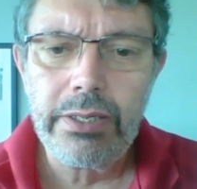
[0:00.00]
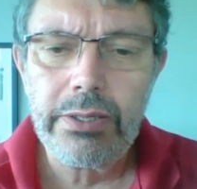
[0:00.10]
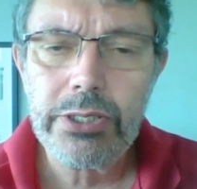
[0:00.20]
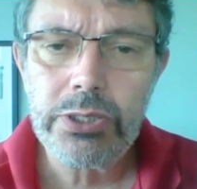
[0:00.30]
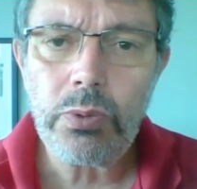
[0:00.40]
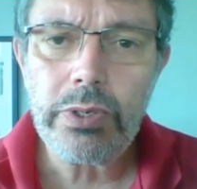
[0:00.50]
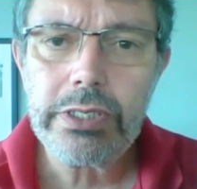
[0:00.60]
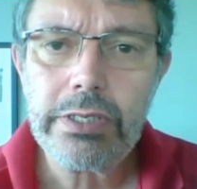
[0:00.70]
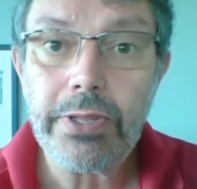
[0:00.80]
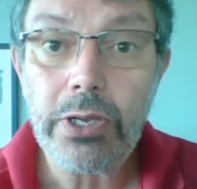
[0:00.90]
The stories
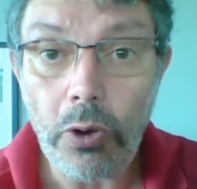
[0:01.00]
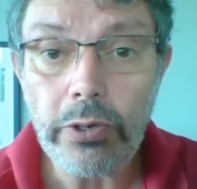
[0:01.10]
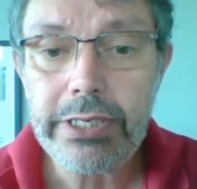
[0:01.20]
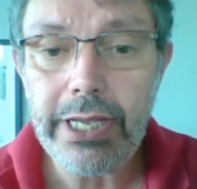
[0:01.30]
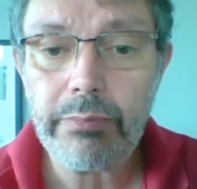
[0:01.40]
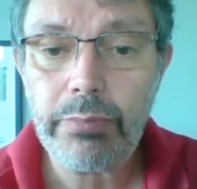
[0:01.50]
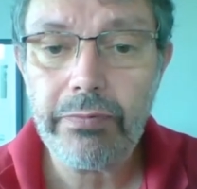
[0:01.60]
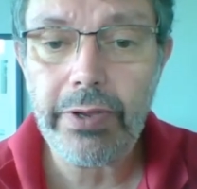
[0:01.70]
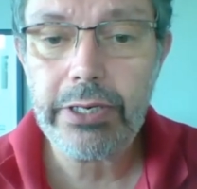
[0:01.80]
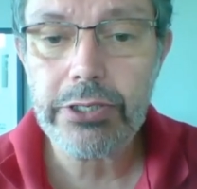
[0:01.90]
of the content
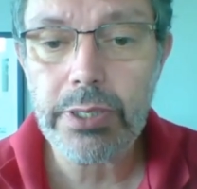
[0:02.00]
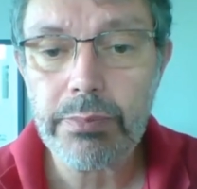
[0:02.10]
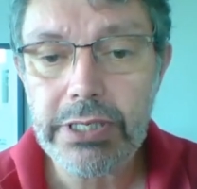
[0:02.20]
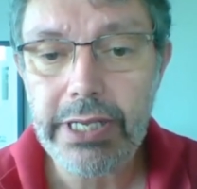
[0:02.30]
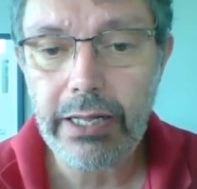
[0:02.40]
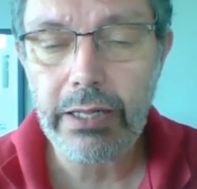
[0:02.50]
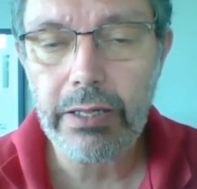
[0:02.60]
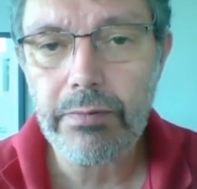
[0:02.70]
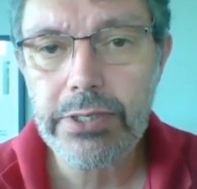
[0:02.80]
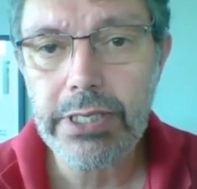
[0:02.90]
providers themselves,